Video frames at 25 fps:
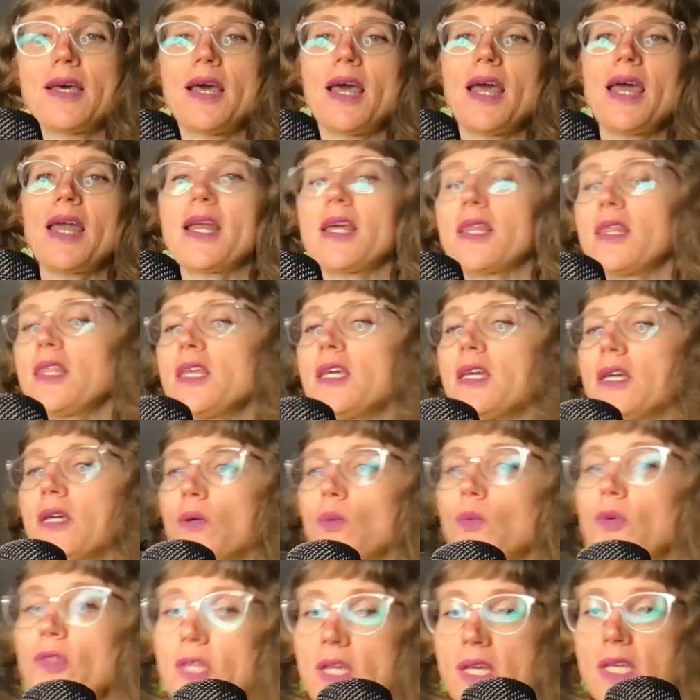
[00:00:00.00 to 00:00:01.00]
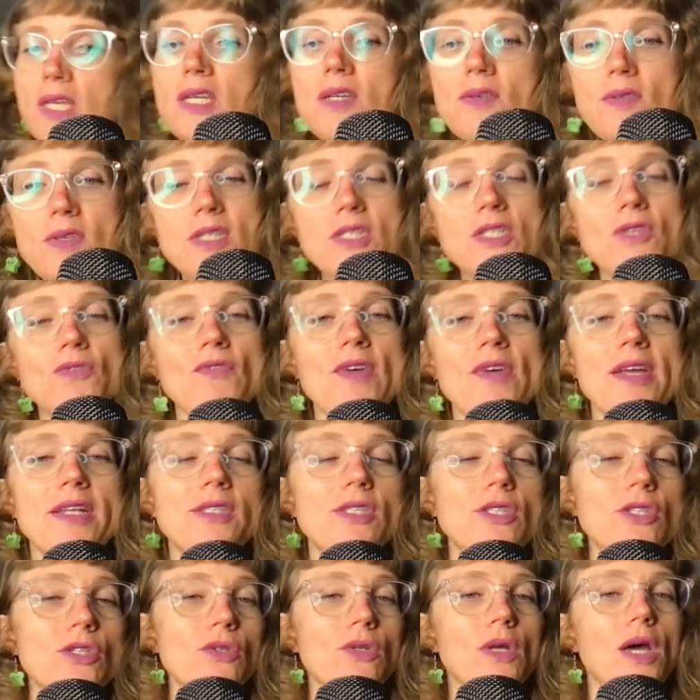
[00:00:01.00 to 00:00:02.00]
And I think with any of these
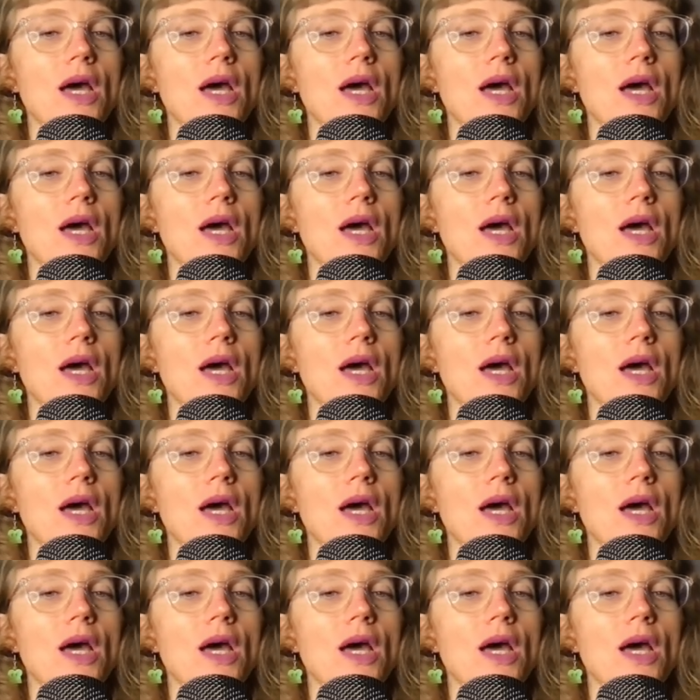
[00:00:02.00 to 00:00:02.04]
events,